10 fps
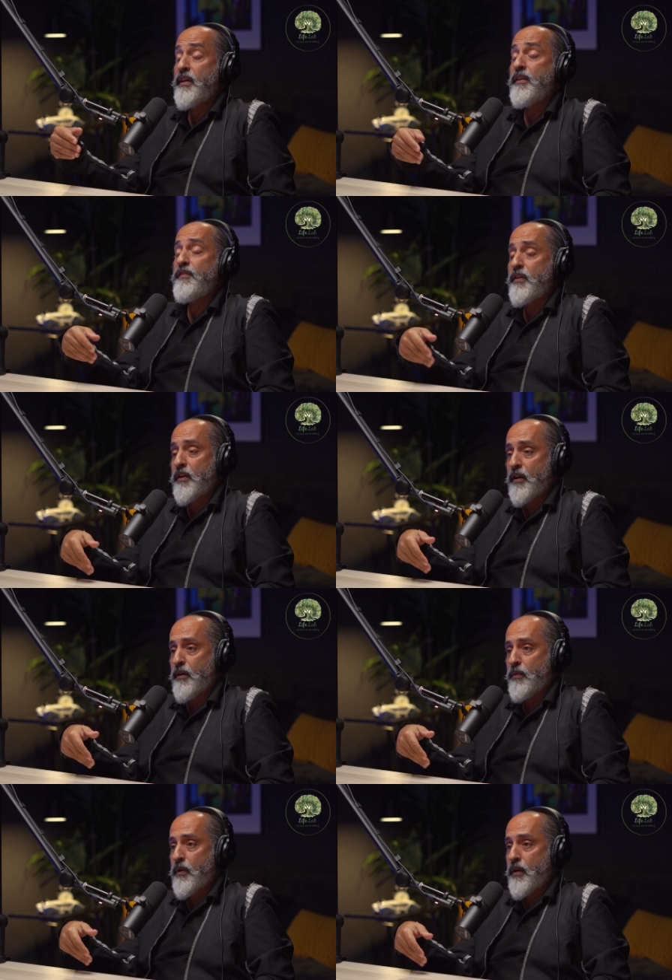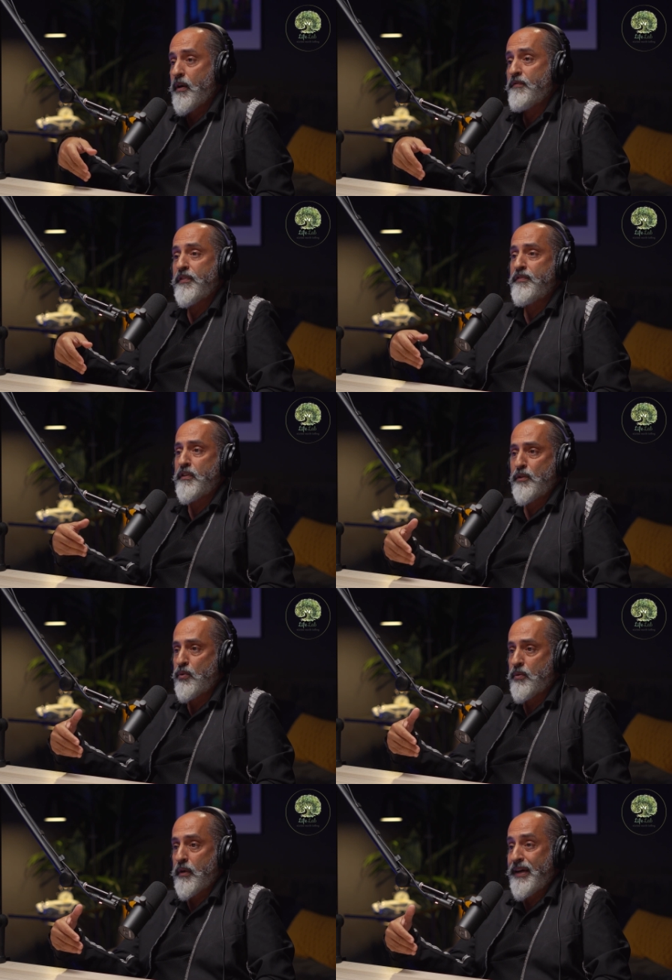Even now, I'm
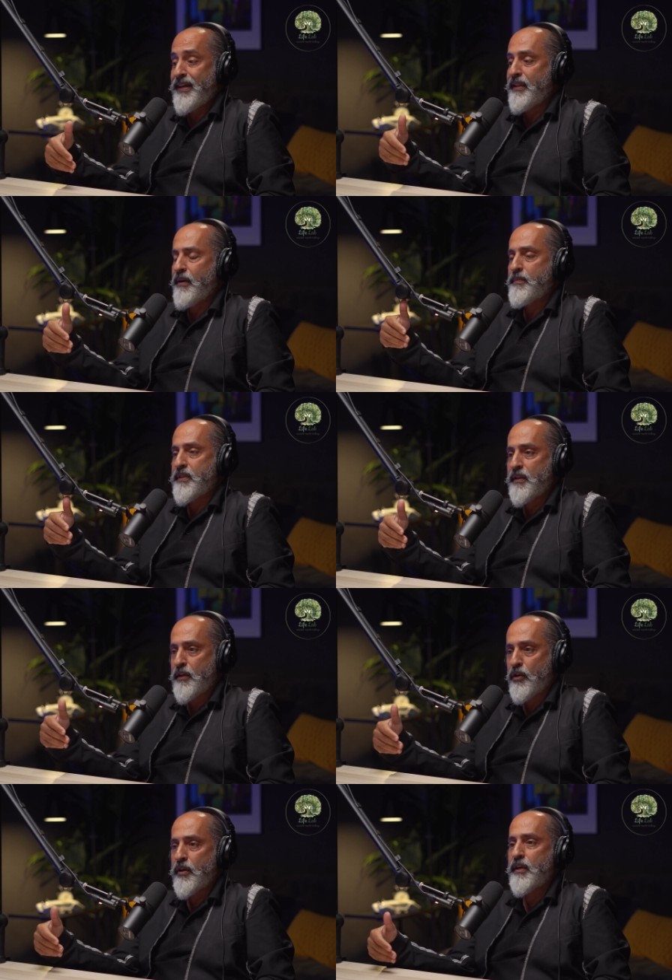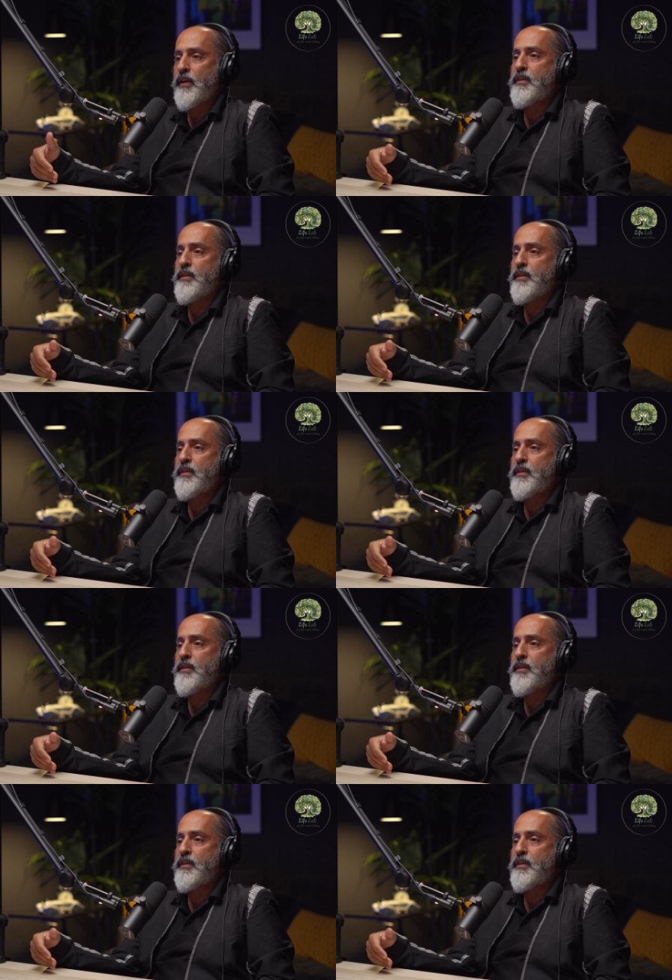52 and I'm still learning